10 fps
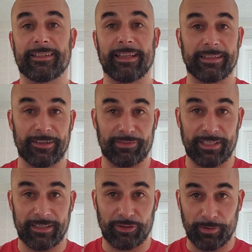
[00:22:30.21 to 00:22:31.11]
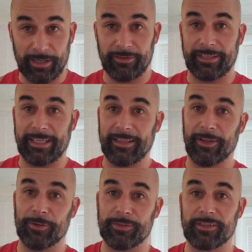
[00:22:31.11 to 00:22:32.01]
deadlifted 300
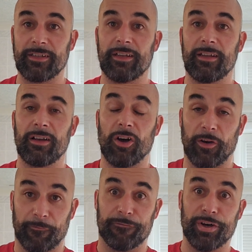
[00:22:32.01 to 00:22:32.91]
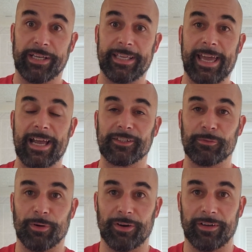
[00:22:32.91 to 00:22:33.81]
kilos on a fucking axle
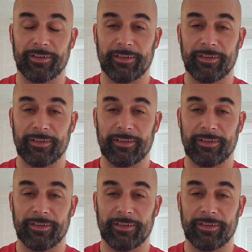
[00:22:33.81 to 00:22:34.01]
bar.